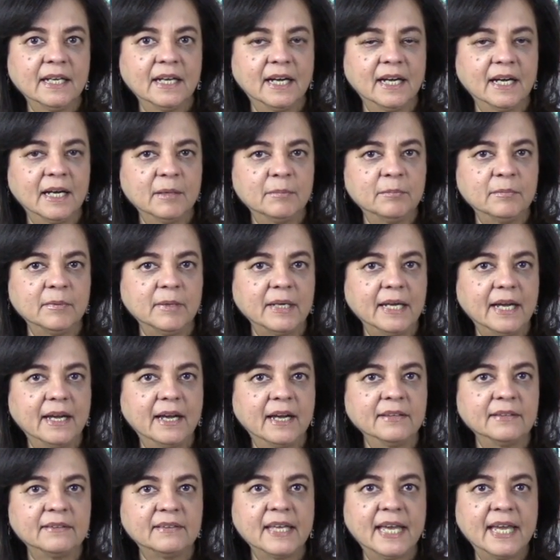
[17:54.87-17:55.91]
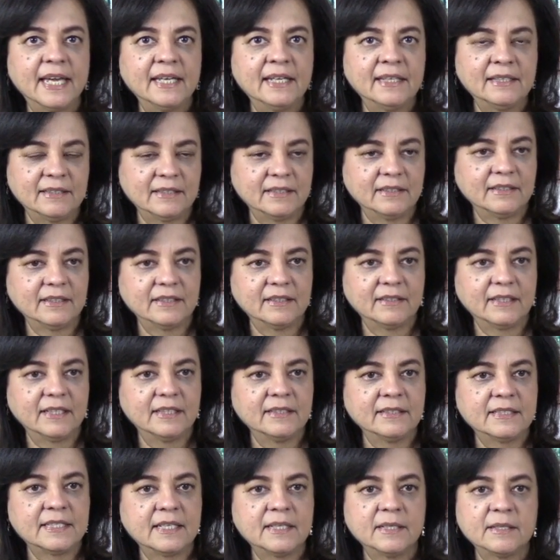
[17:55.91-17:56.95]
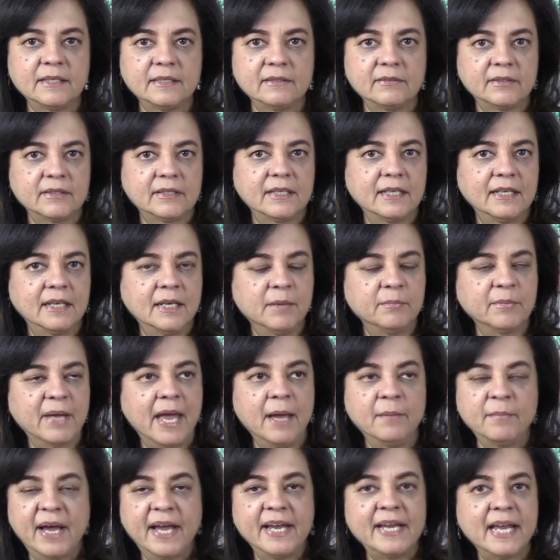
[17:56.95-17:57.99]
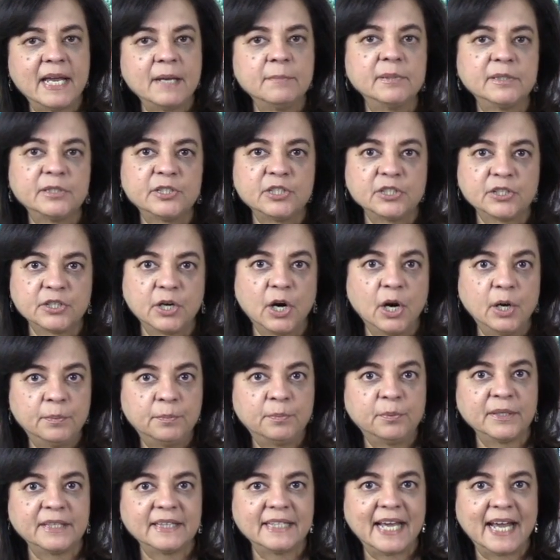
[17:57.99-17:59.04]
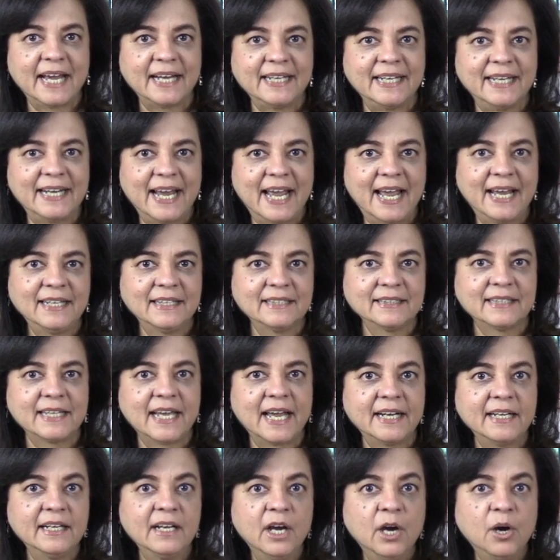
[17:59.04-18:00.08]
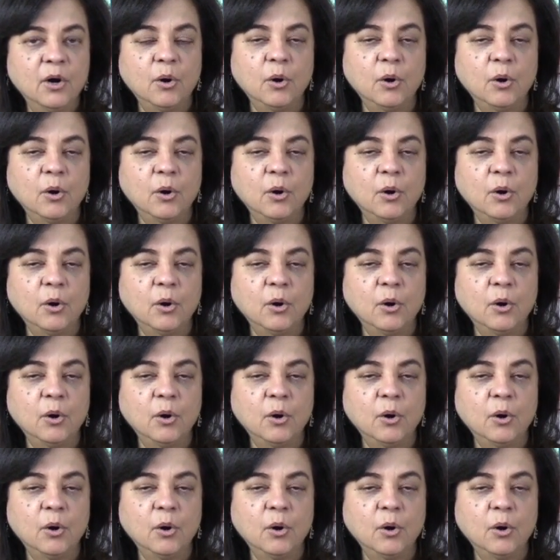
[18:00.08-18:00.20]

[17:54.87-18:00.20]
um, are they, is it, um, am I able to cope with that and handle that?